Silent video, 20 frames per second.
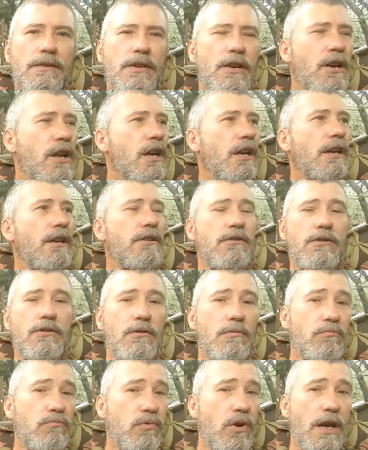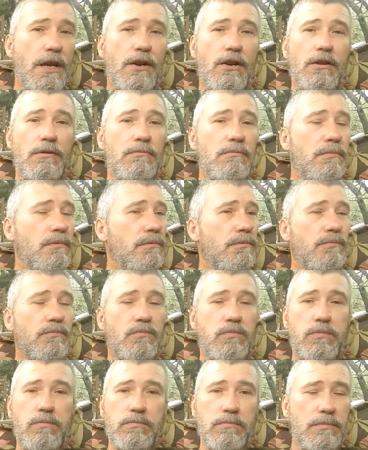They're not, right on,
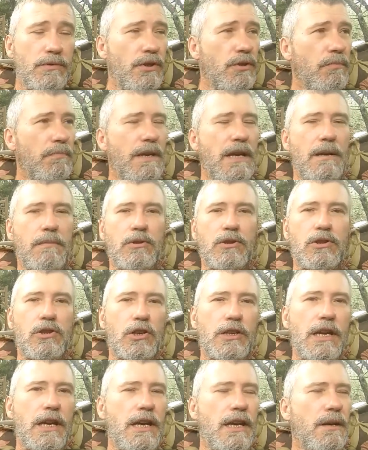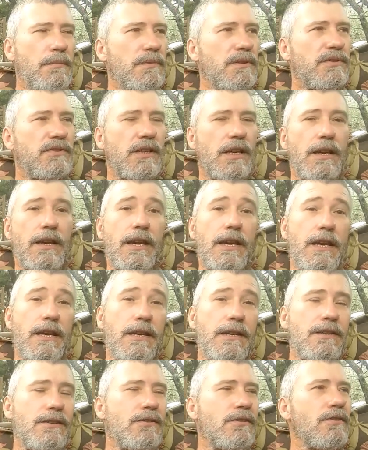you'll be able to look at them and say,
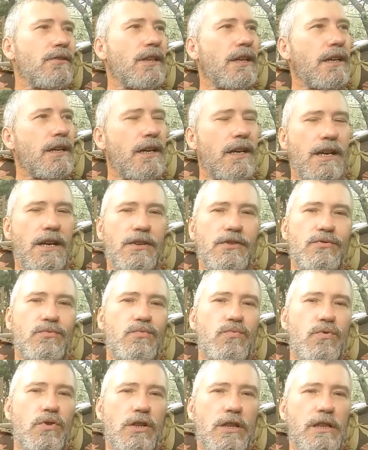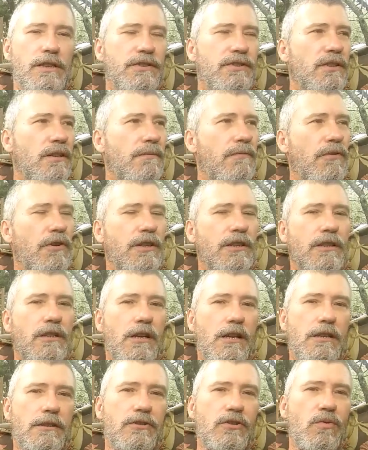hey, you know, that guy is really suffering the
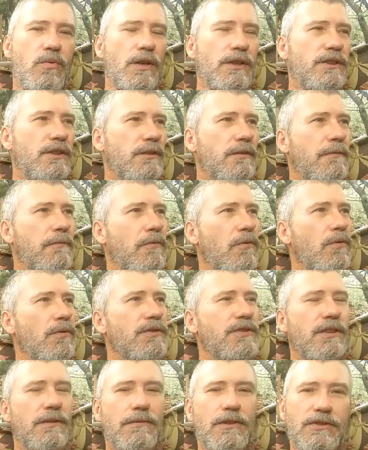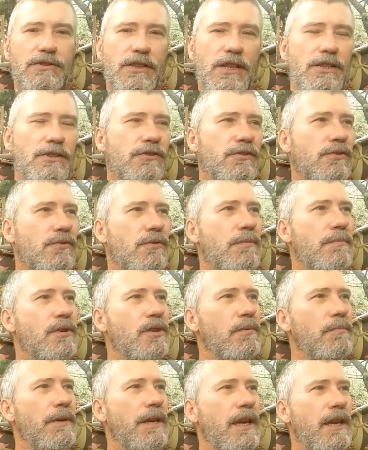consequences for civilization's
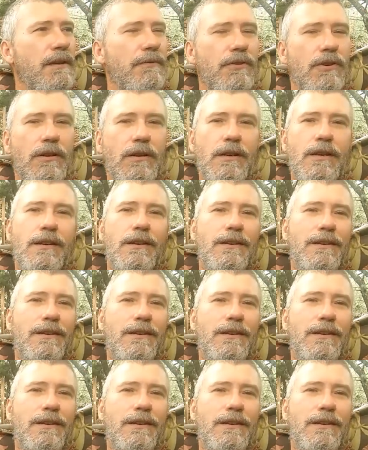criminal behavior.